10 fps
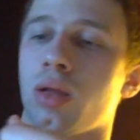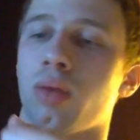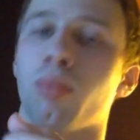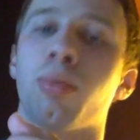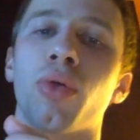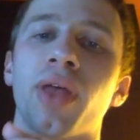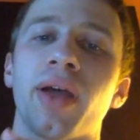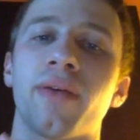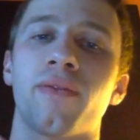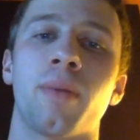Both
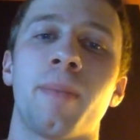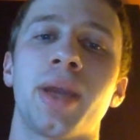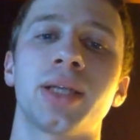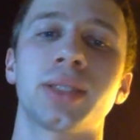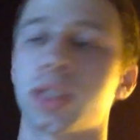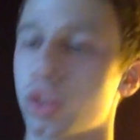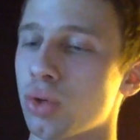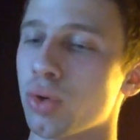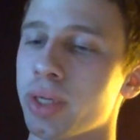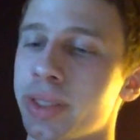have amazing
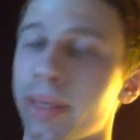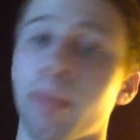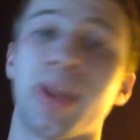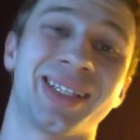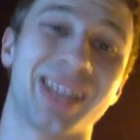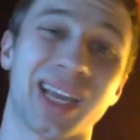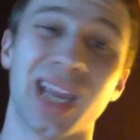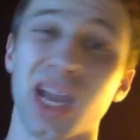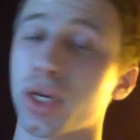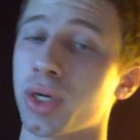stories, amazing
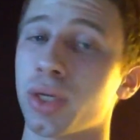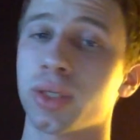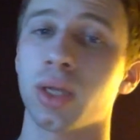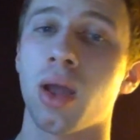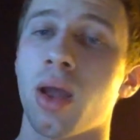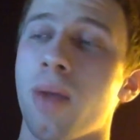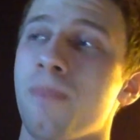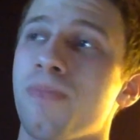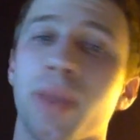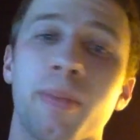characters,
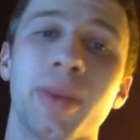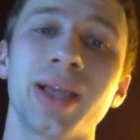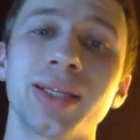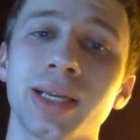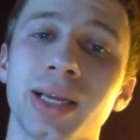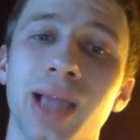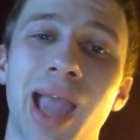amazing